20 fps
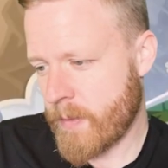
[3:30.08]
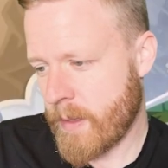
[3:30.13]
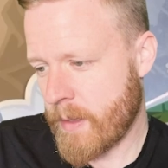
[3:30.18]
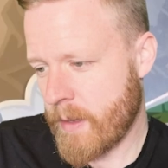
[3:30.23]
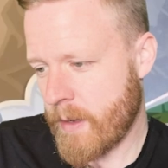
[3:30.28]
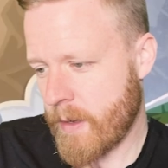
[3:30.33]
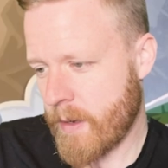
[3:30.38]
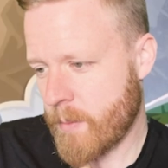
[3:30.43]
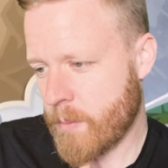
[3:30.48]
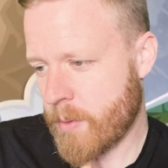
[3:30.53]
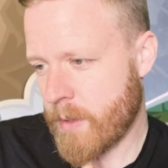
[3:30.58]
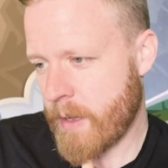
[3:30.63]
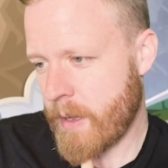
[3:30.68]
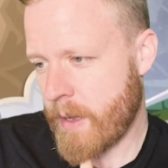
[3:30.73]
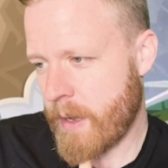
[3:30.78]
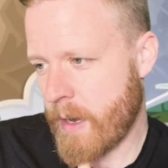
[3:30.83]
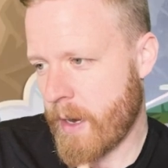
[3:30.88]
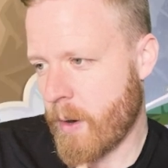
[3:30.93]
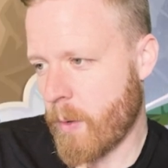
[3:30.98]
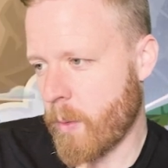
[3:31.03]
and play
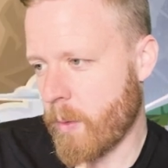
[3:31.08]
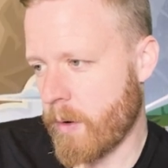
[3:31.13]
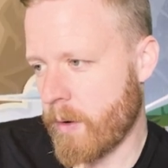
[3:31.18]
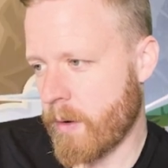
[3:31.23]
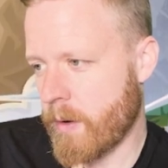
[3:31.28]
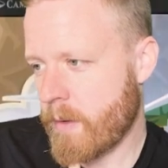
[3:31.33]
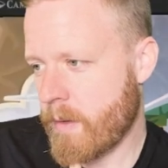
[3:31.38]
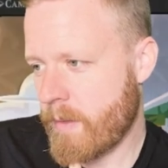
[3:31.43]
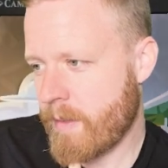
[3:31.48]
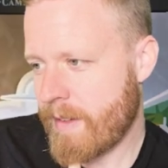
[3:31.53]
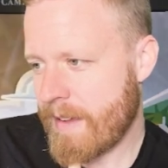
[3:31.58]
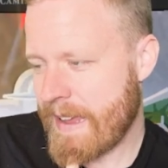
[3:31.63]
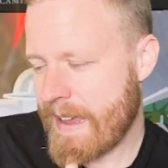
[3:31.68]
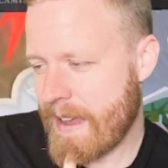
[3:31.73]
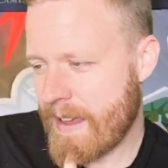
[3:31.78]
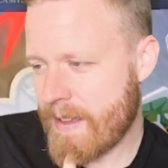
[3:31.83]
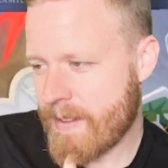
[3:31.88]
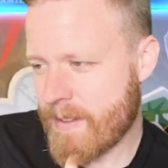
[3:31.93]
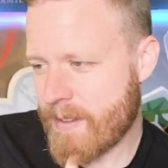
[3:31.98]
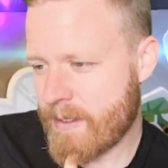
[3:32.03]
our
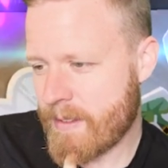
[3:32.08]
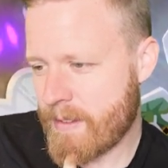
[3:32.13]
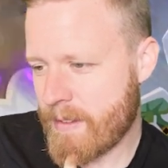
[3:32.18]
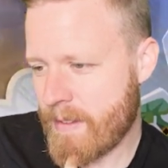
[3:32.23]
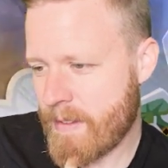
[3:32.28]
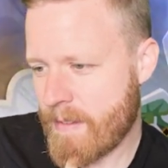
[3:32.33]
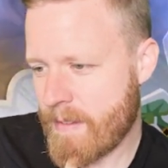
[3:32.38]
case.